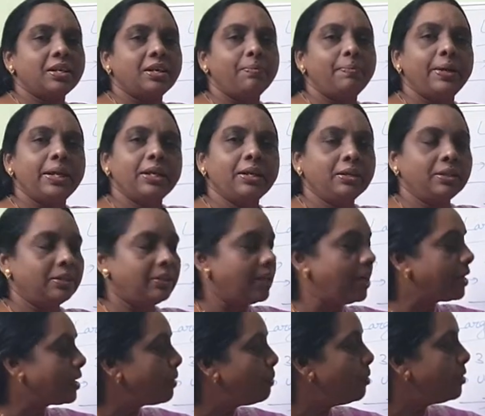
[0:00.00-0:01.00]
will be,
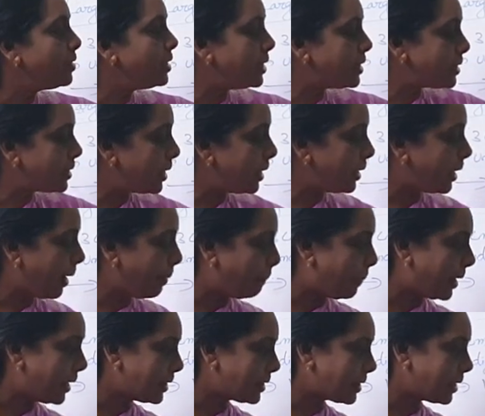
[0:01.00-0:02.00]
they'll remove this and
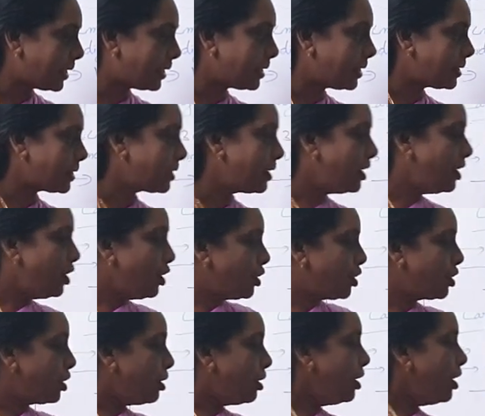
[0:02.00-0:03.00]
appendicitis.
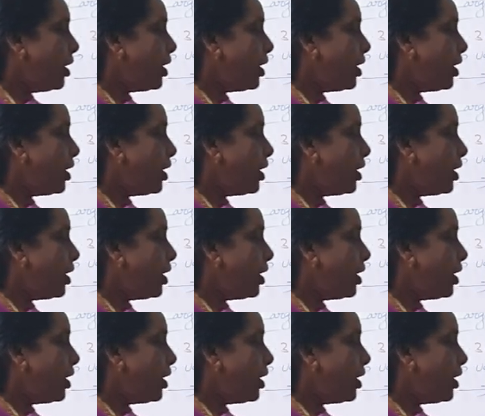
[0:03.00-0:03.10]
So